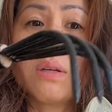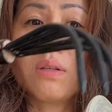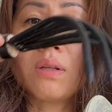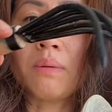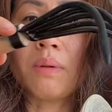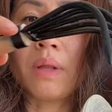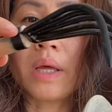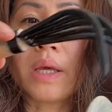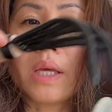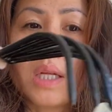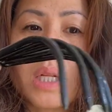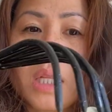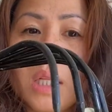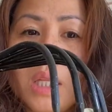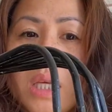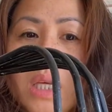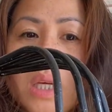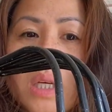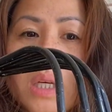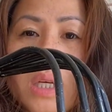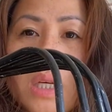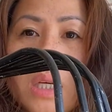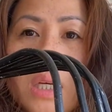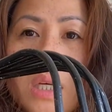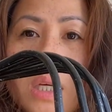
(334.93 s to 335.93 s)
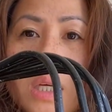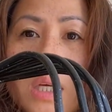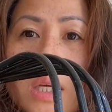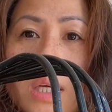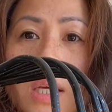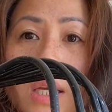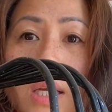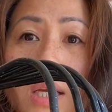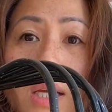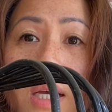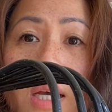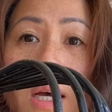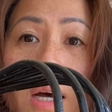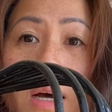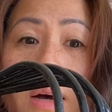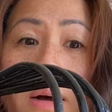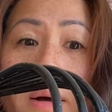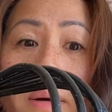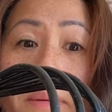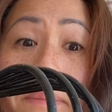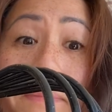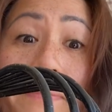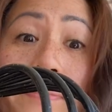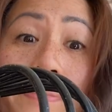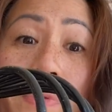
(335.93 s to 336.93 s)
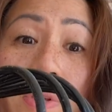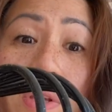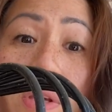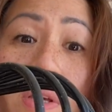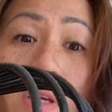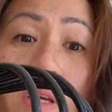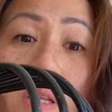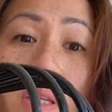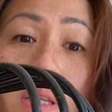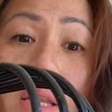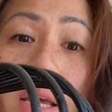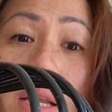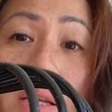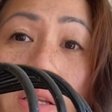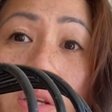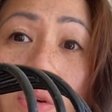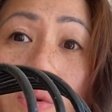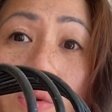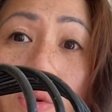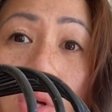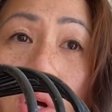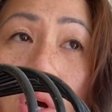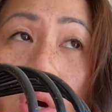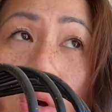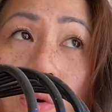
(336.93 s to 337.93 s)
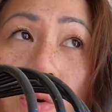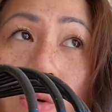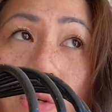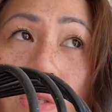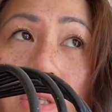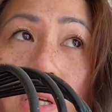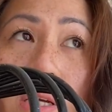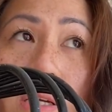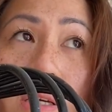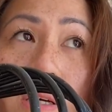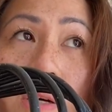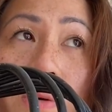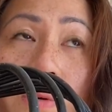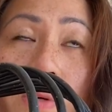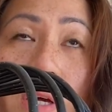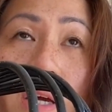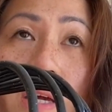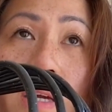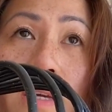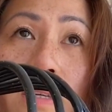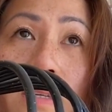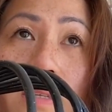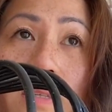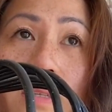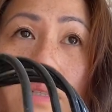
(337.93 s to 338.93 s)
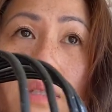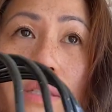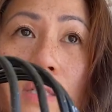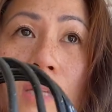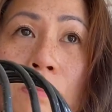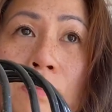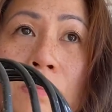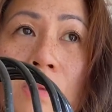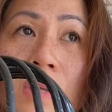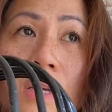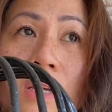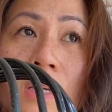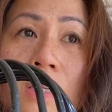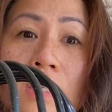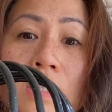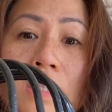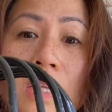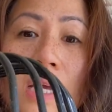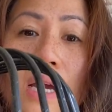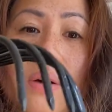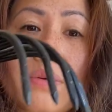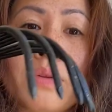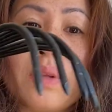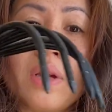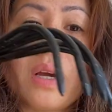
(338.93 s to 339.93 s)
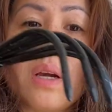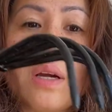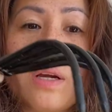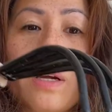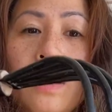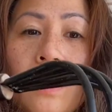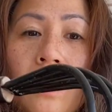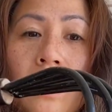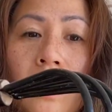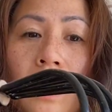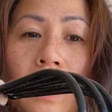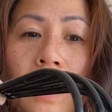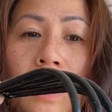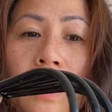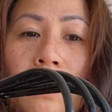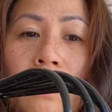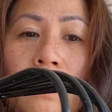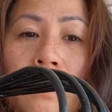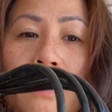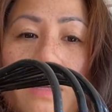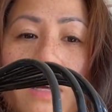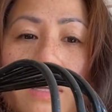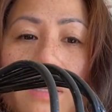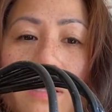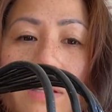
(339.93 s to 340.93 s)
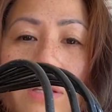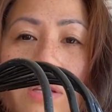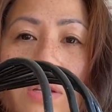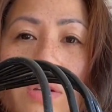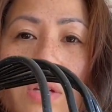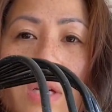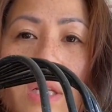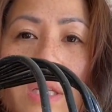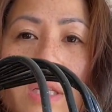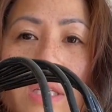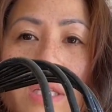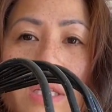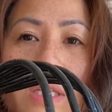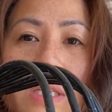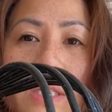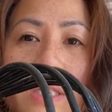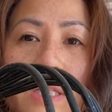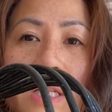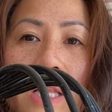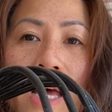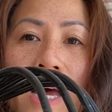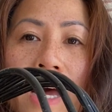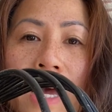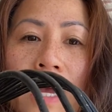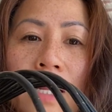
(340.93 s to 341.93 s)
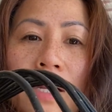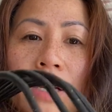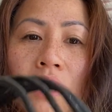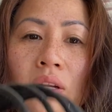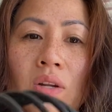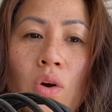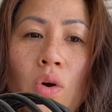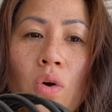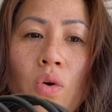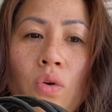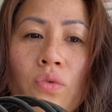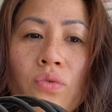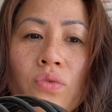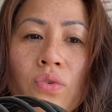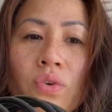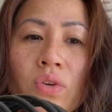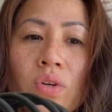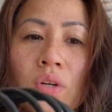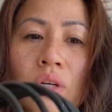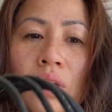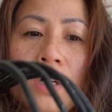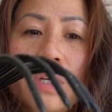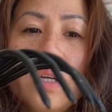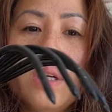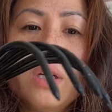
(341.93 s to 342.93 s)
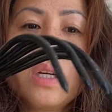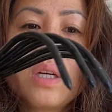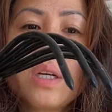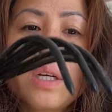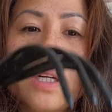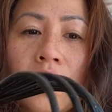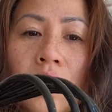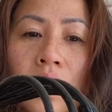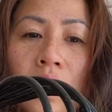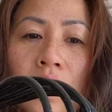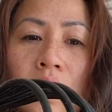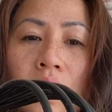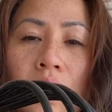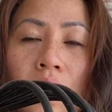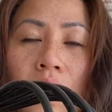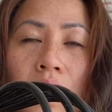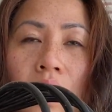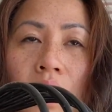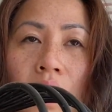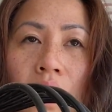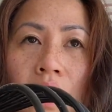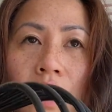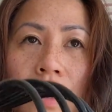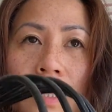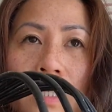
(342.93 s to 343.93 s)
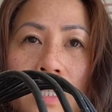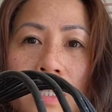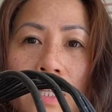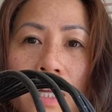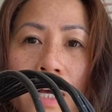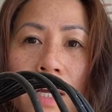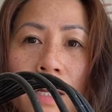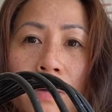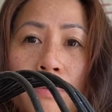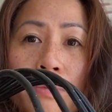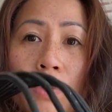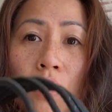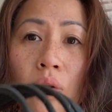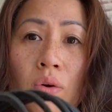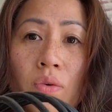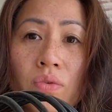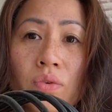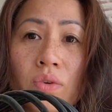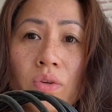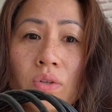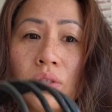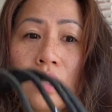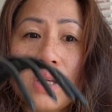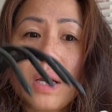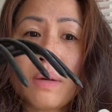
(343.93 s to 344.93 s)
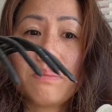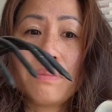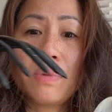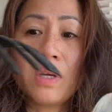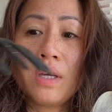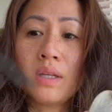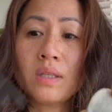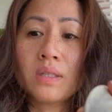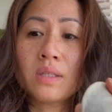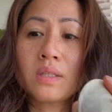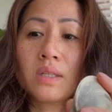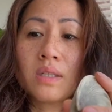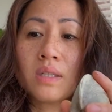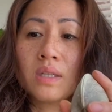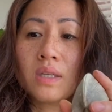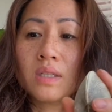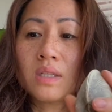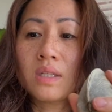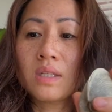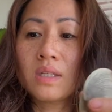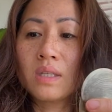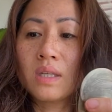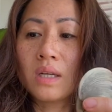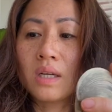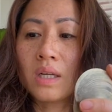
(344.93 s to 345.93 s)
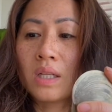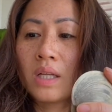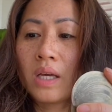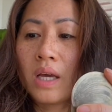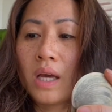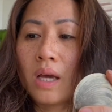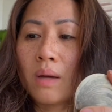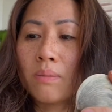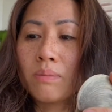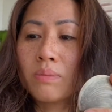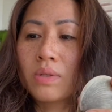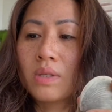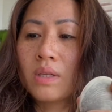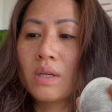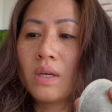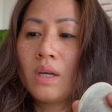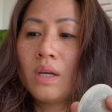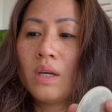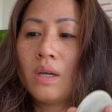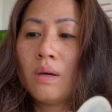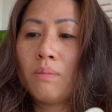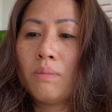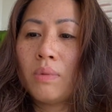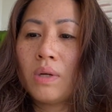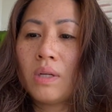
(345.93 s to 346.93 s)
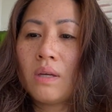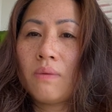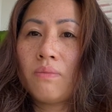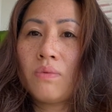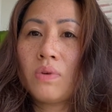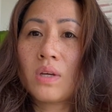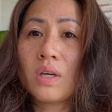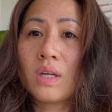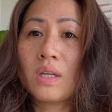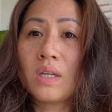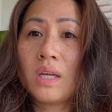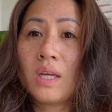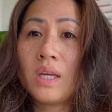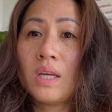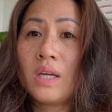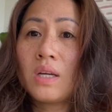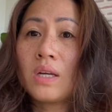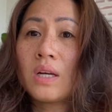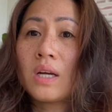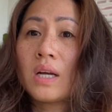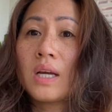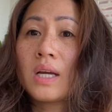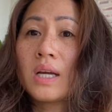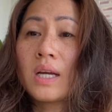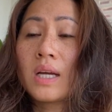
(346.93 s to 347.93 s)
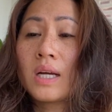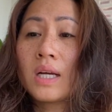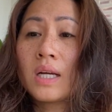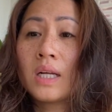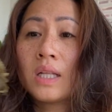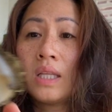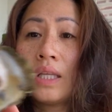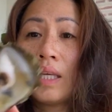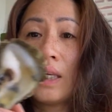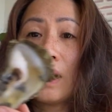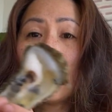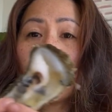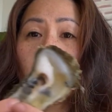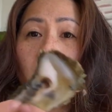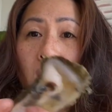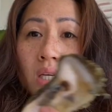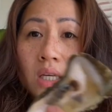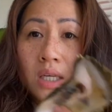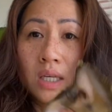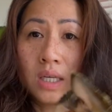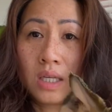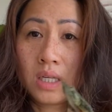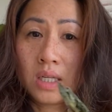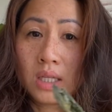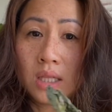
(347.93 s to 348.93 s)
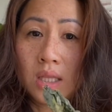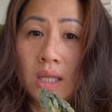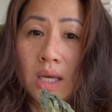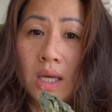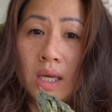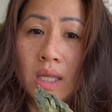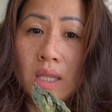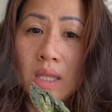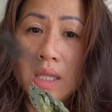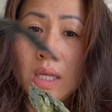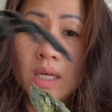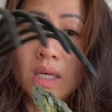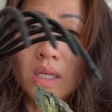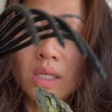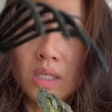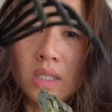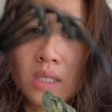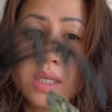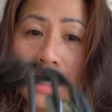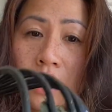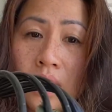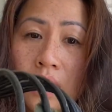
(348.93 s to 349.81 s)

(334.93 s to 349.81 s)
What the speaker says: them like clink. Then you know it's like, okay, something is down there, and you can slide it over, clink, and then slide them over. That means this is the clams. But if you can hear a clink like this,